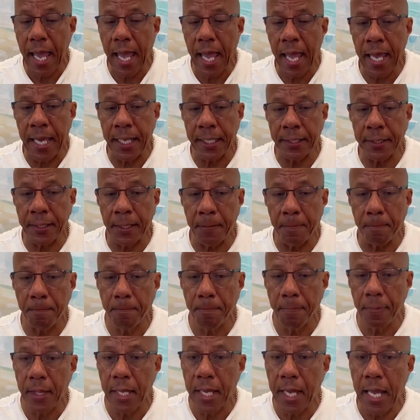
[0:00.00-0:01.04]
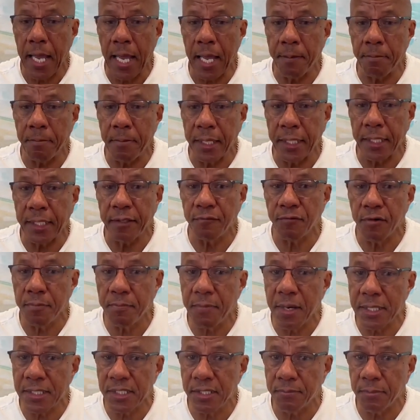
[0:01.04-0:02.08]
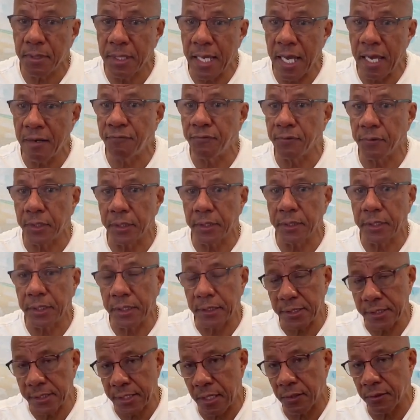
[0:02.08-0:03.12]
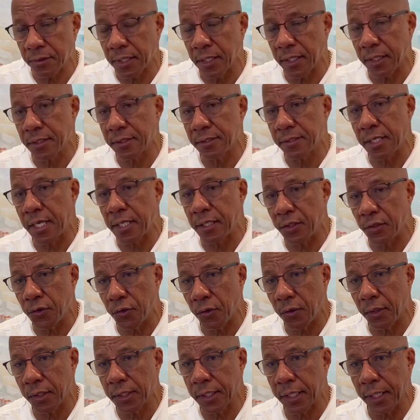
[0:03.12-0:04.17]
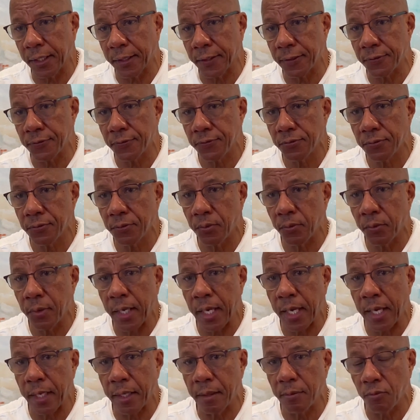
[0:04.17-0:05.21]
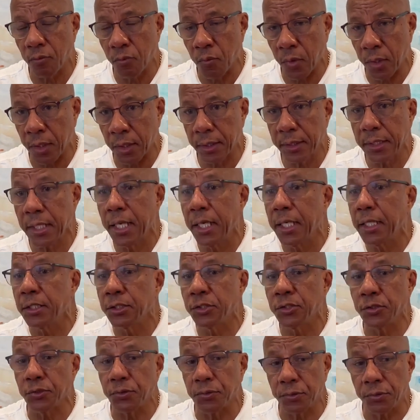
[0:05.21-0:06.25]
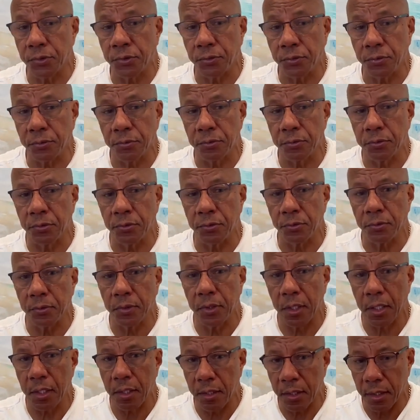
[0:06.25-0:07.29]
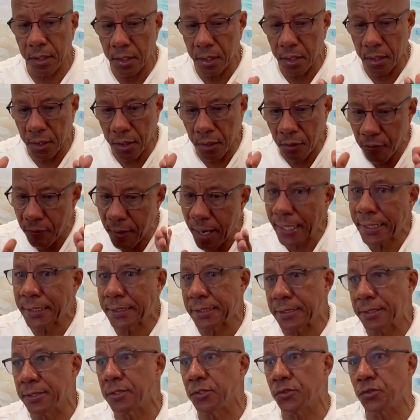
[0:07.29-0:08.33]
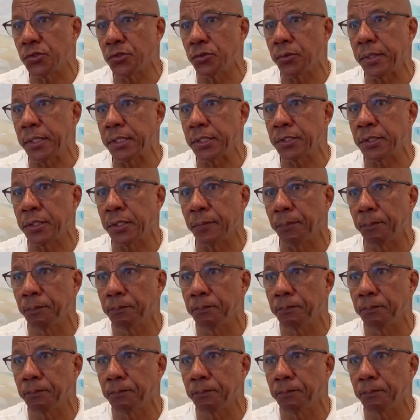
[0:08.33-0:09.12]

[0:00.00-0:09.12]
And I made every possible effort in South Caicos and in North Caicos, where I worked, to correct the situation,